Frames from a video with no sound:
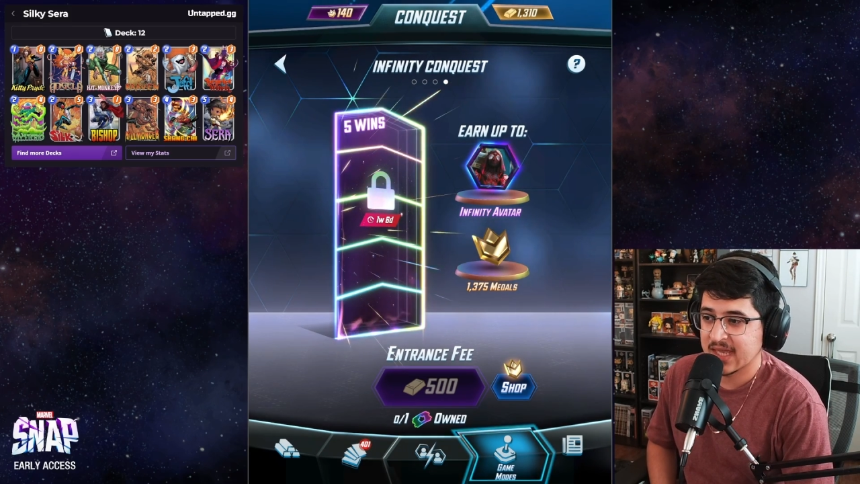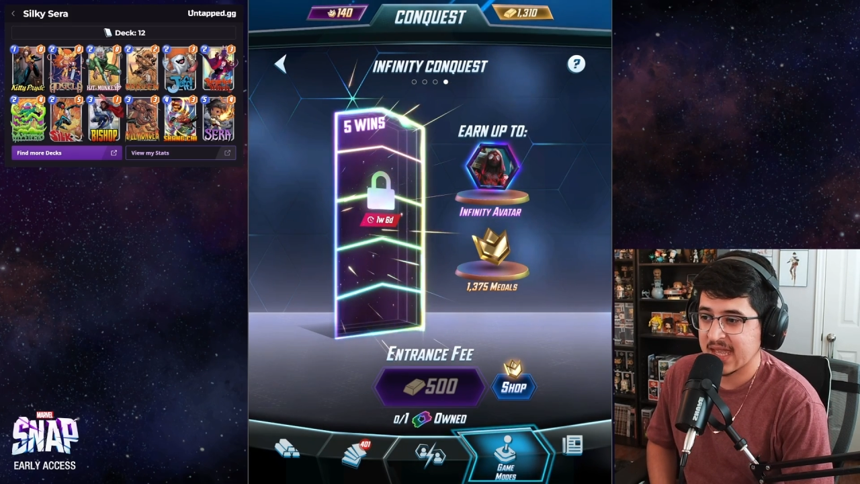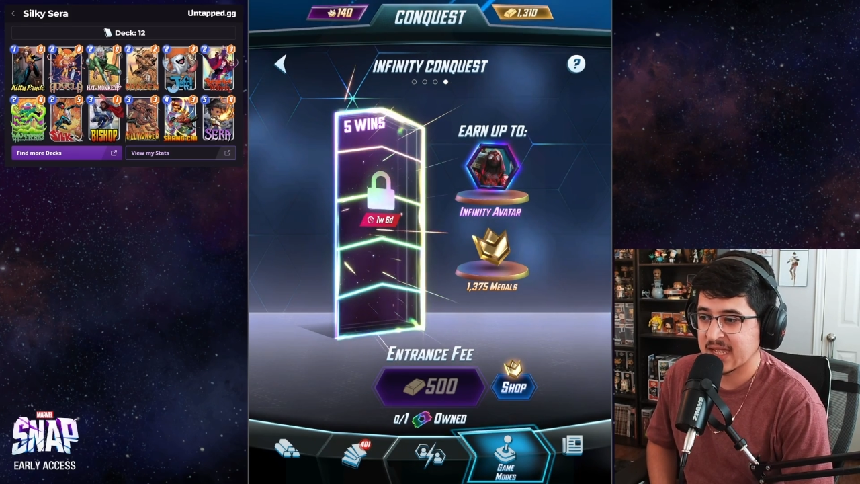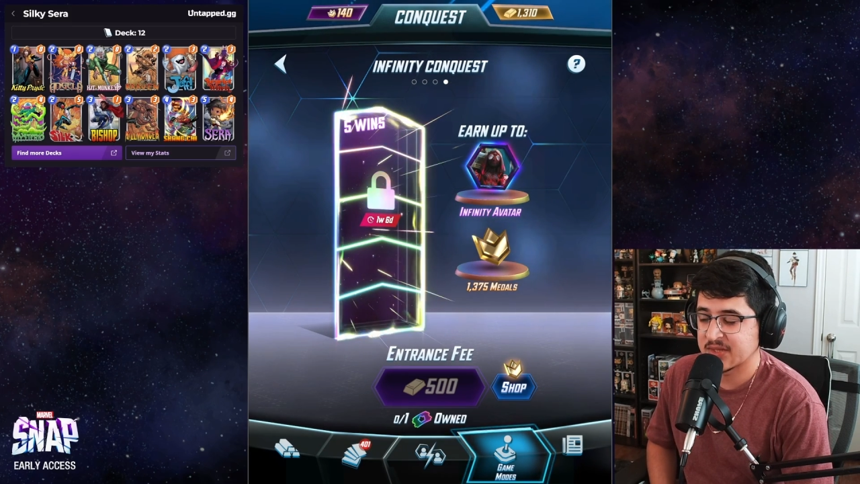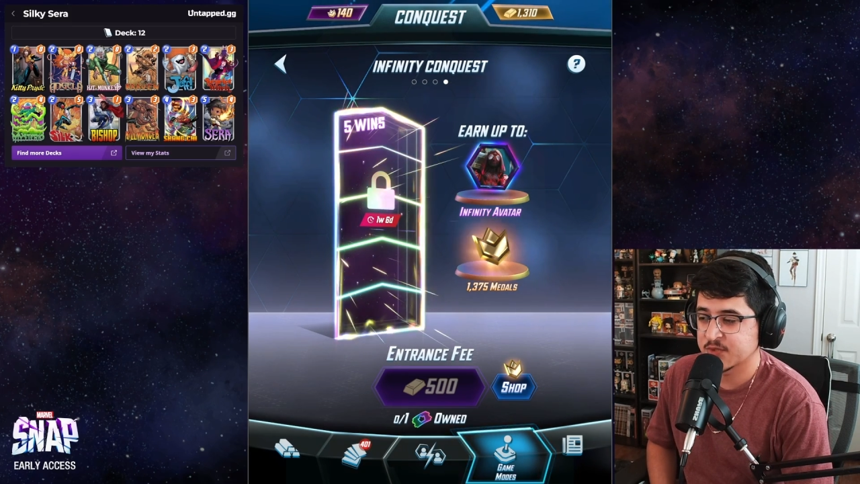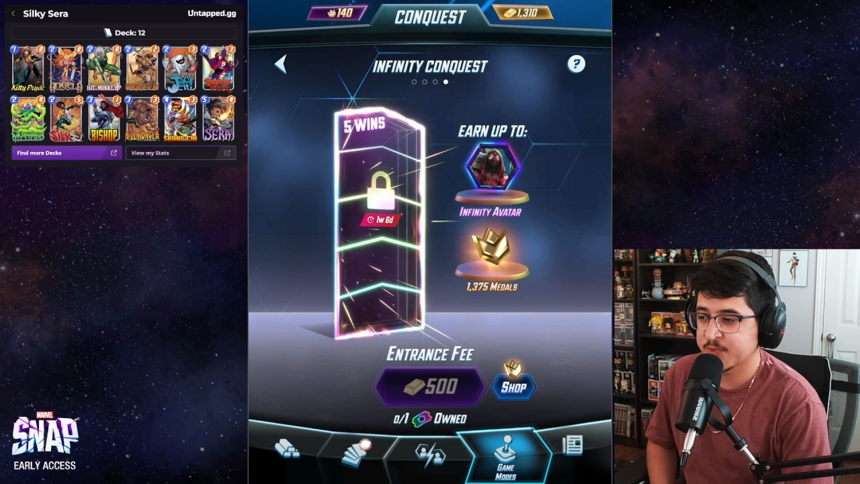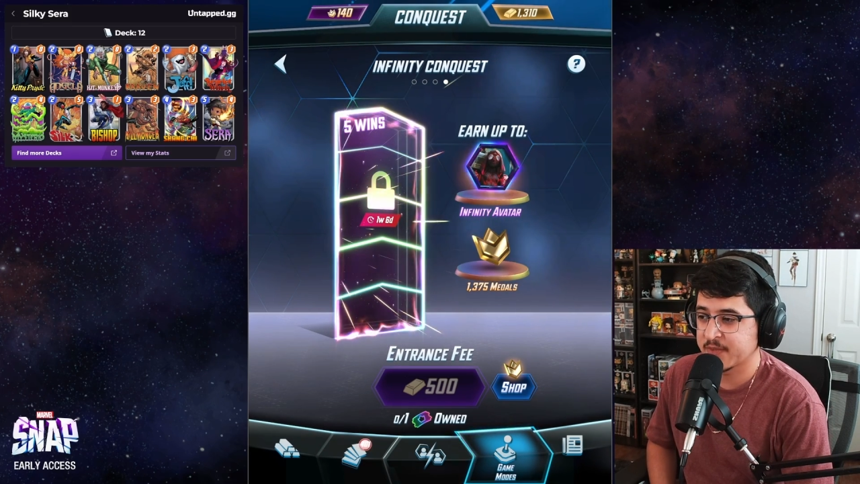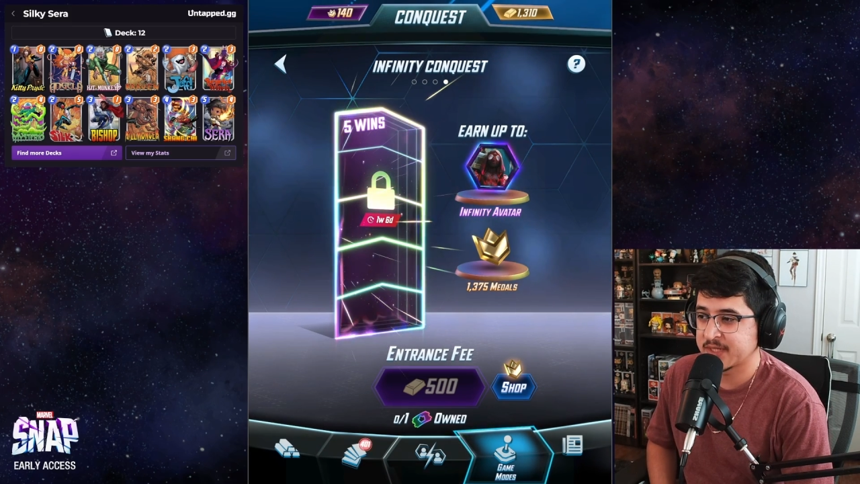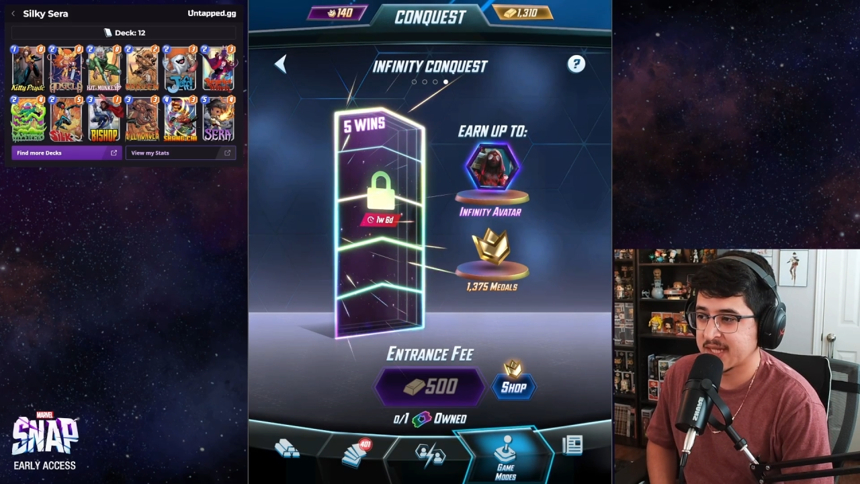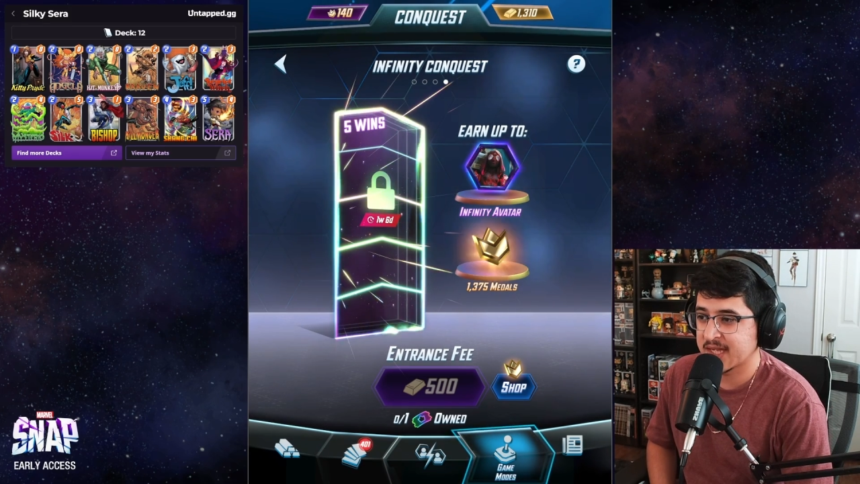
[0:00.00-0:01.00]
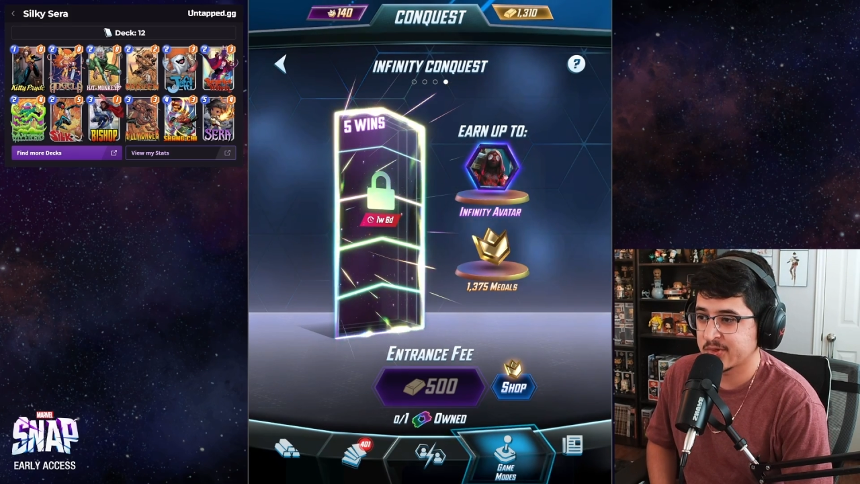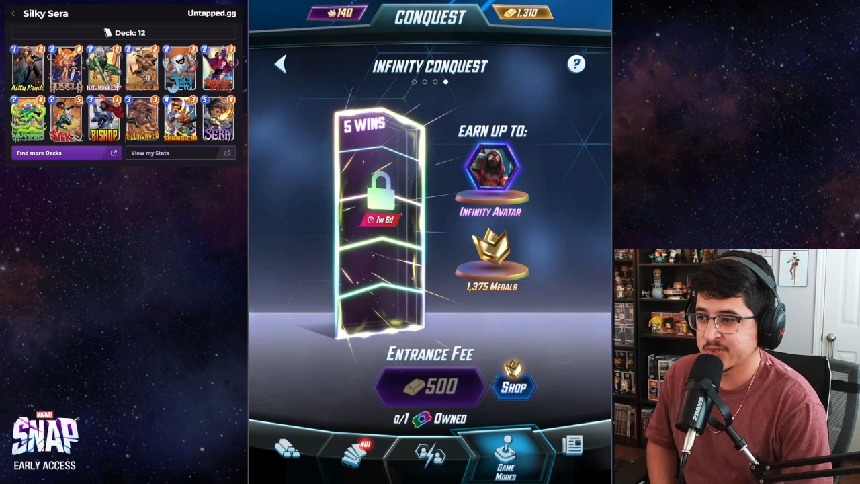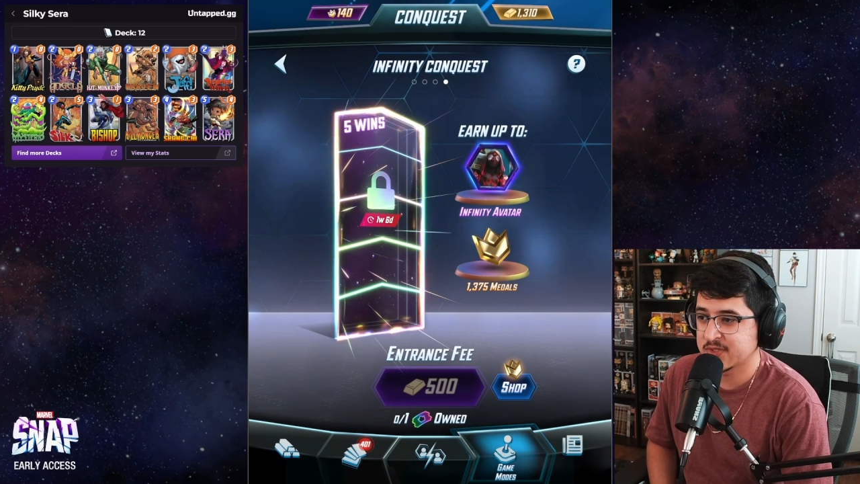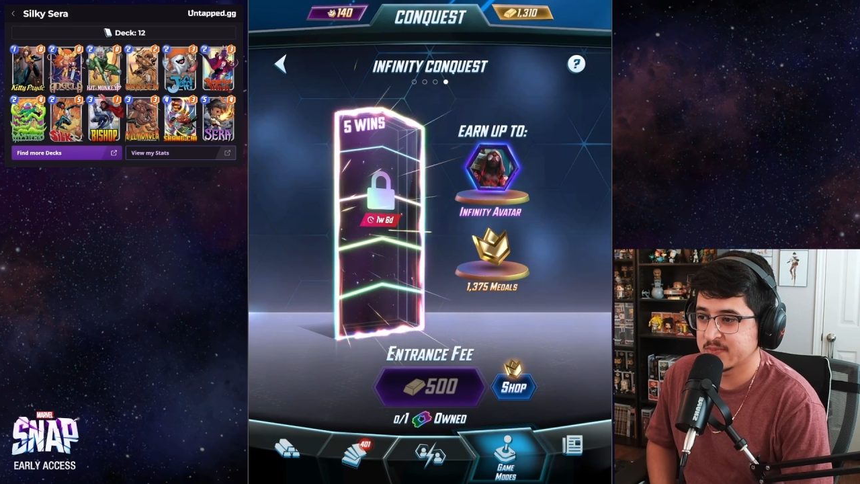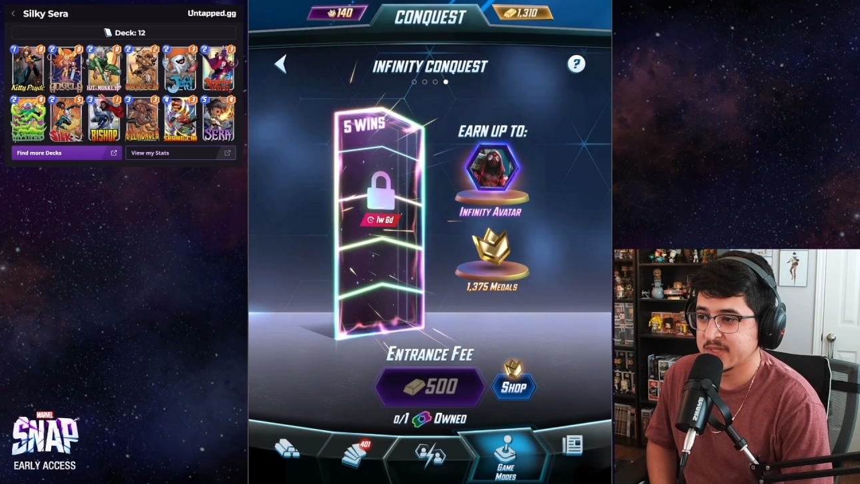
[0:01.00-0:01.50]
And there's probably not going
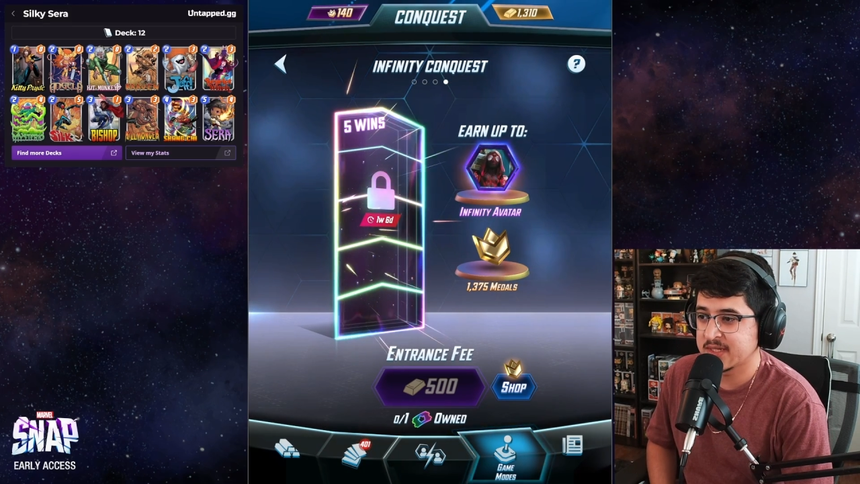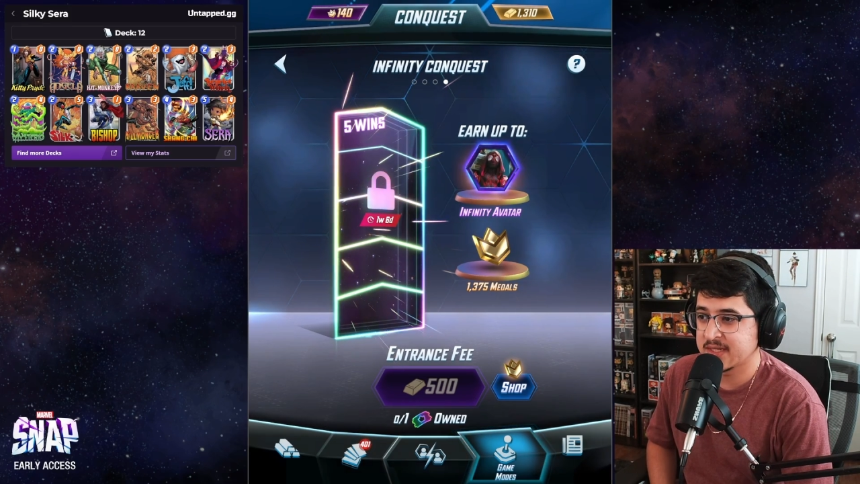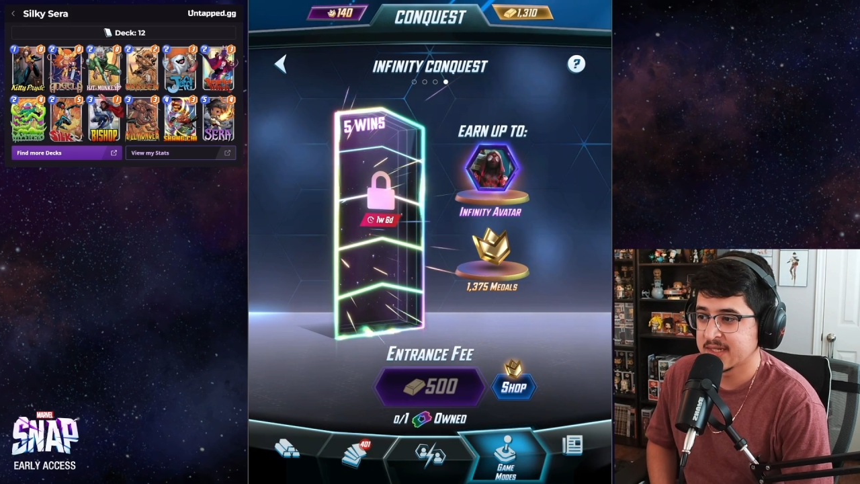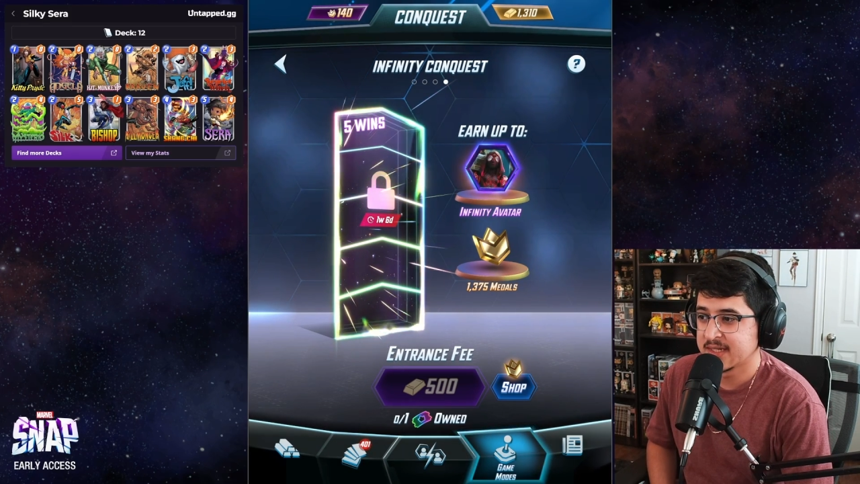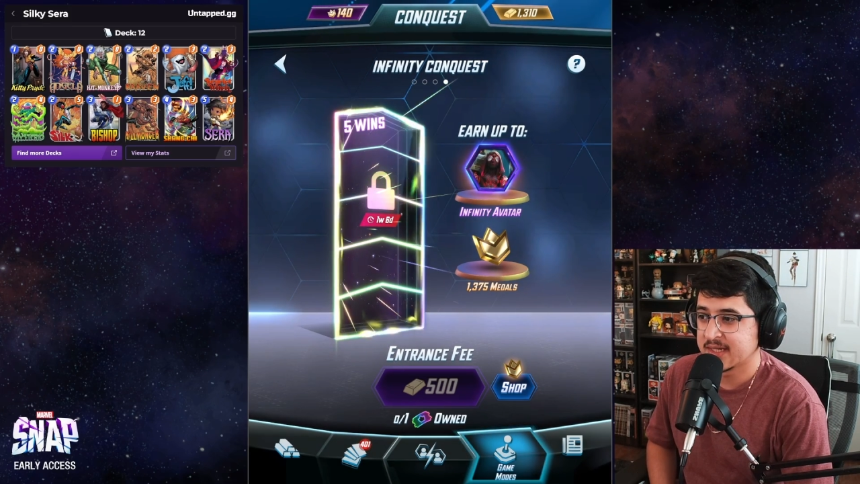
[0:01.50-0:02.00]
to be